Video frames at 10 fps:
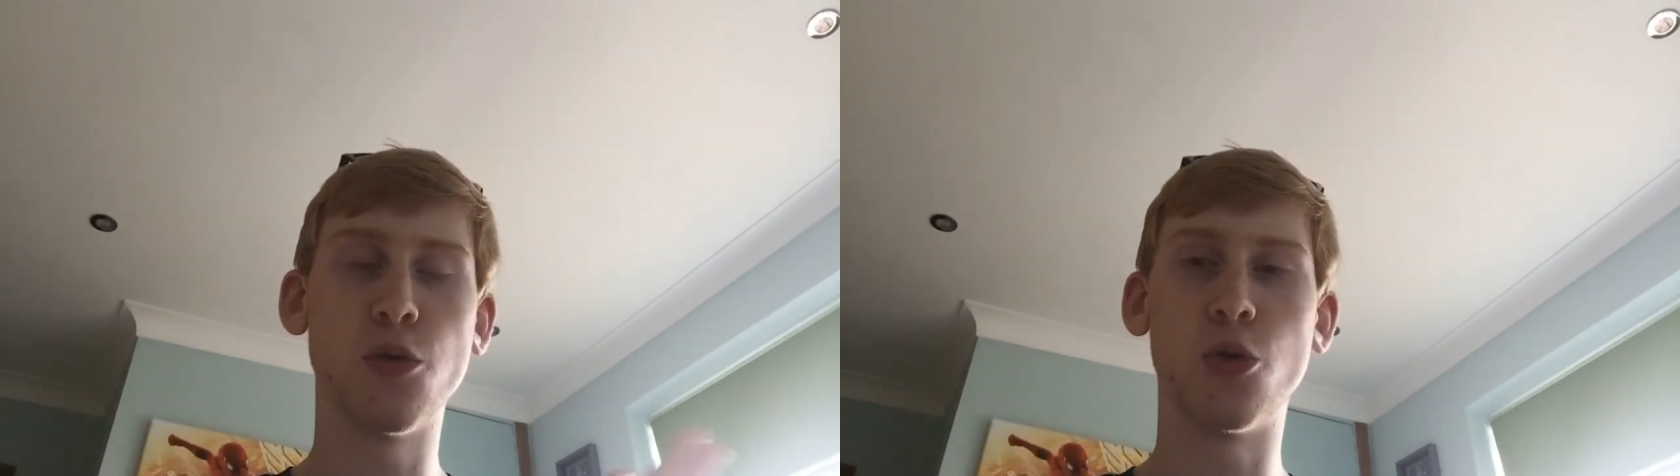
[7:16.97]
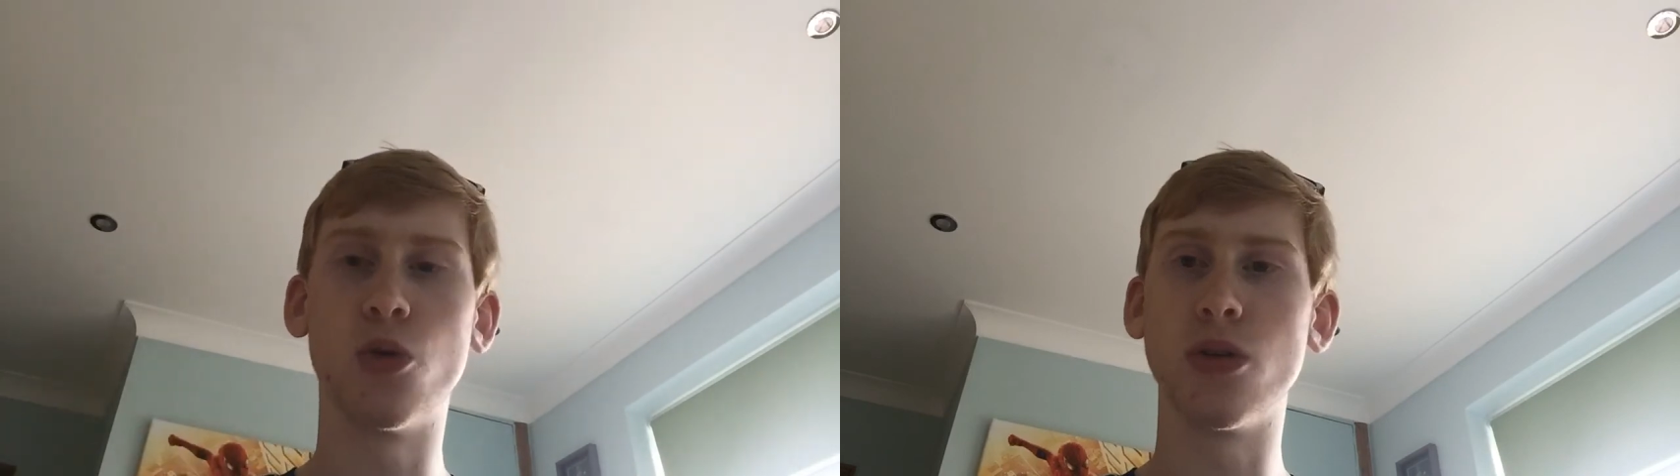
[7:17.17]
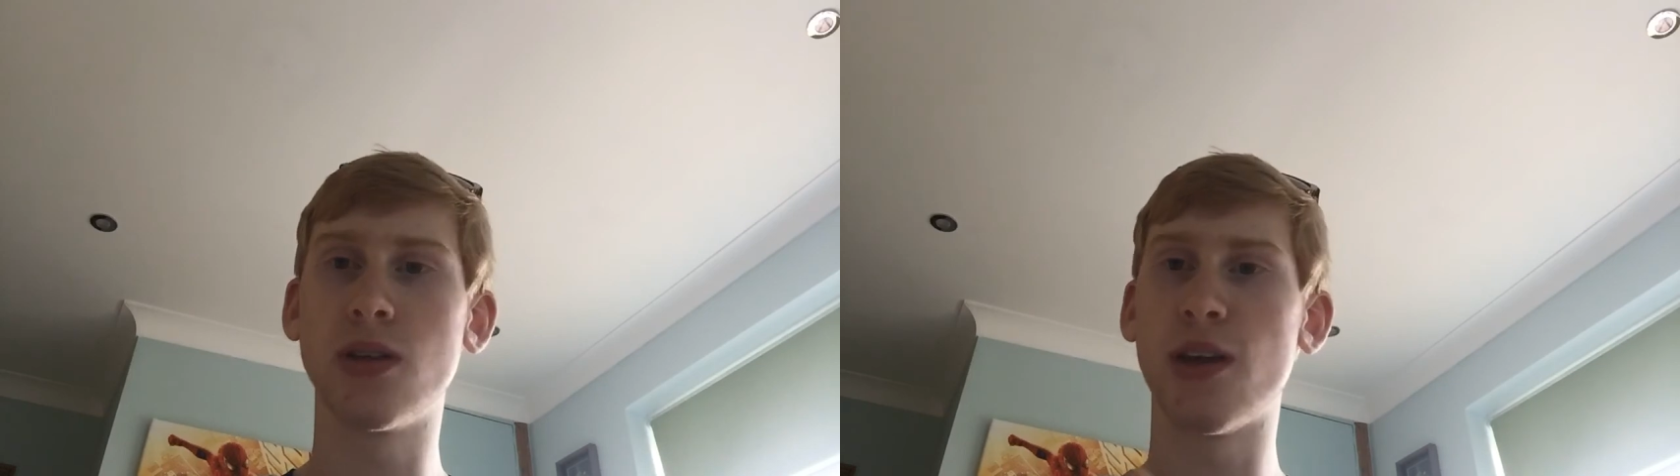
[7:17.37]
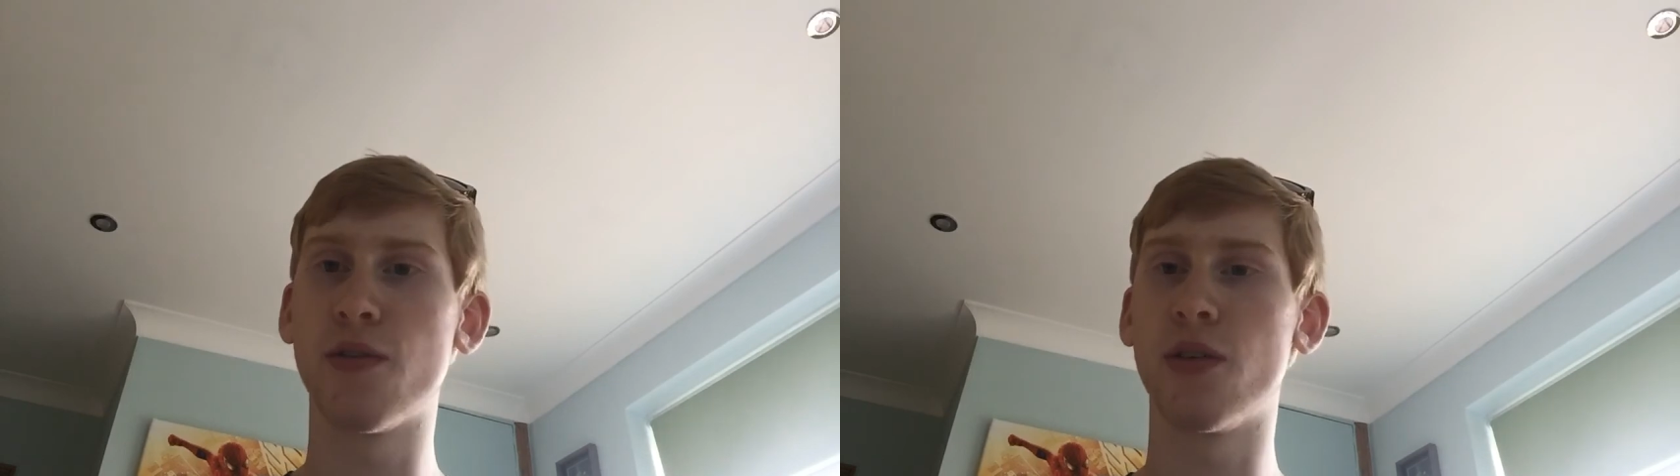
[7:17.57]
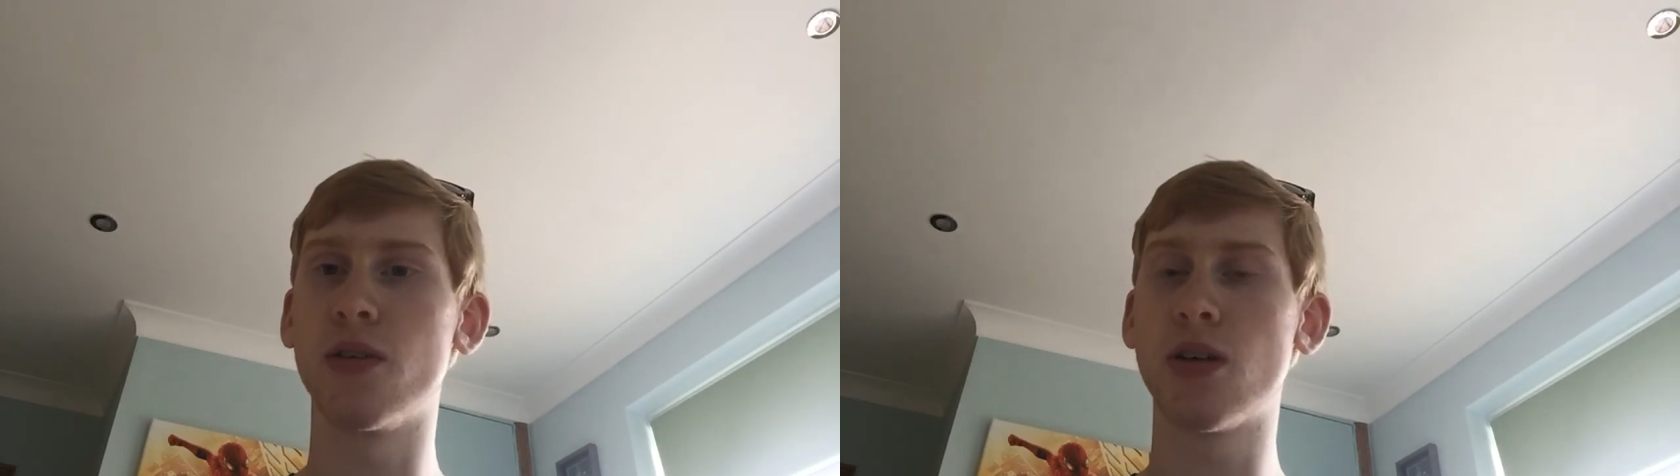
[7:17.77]
four
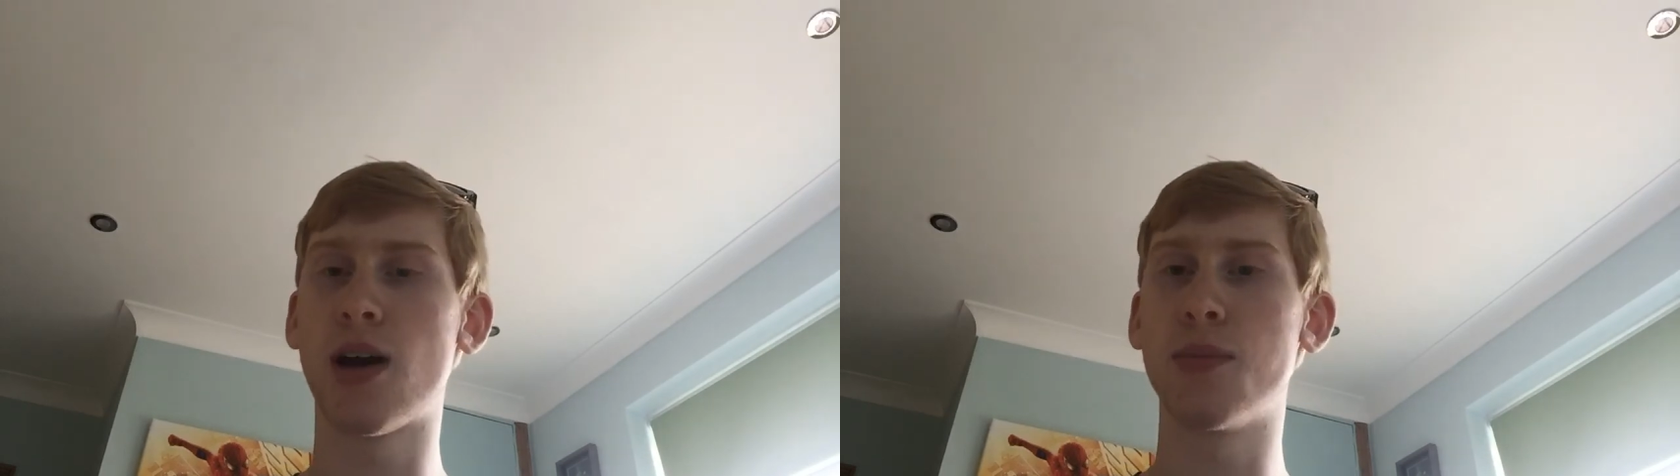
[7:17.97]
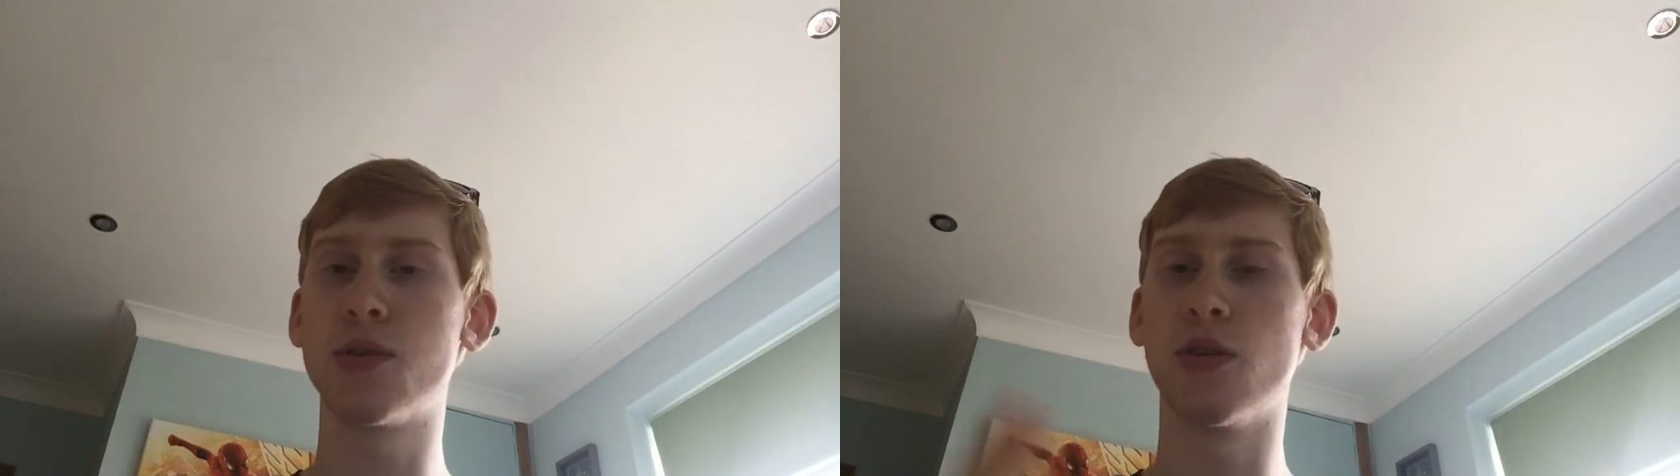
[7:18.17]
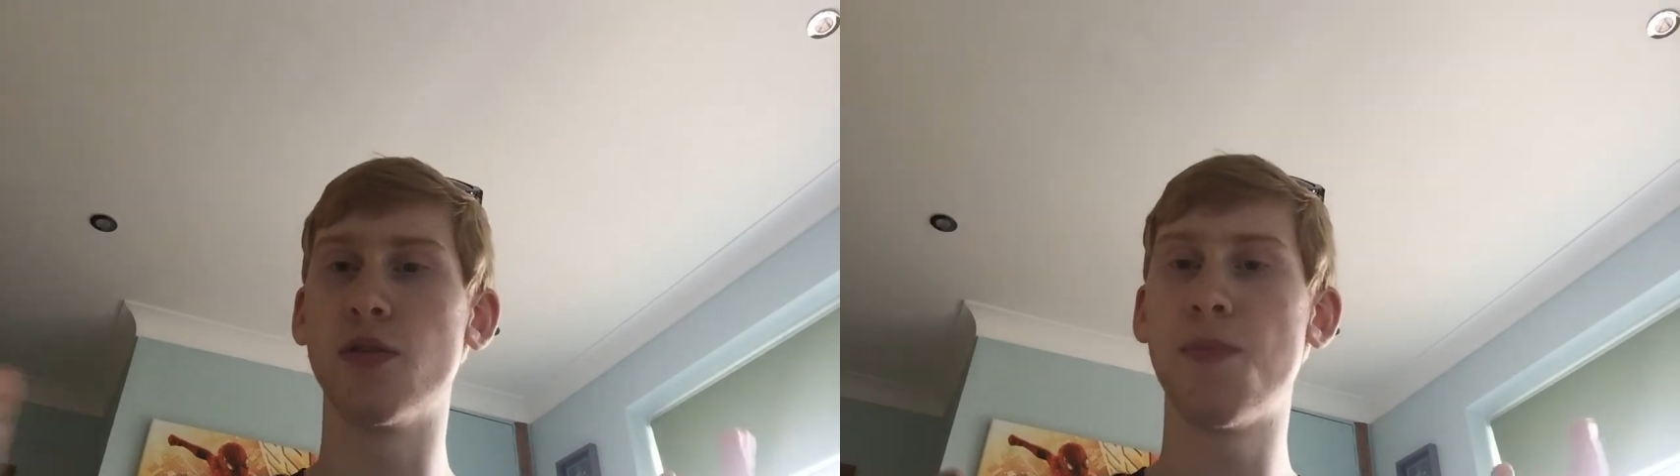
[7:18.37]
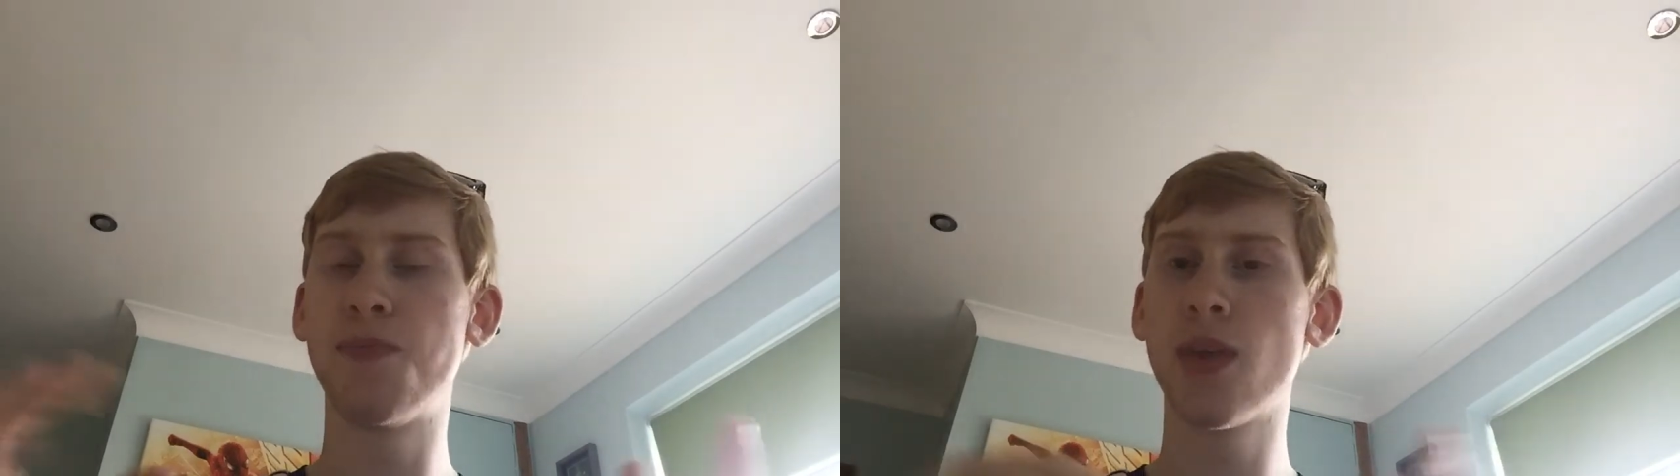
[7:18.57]
different types of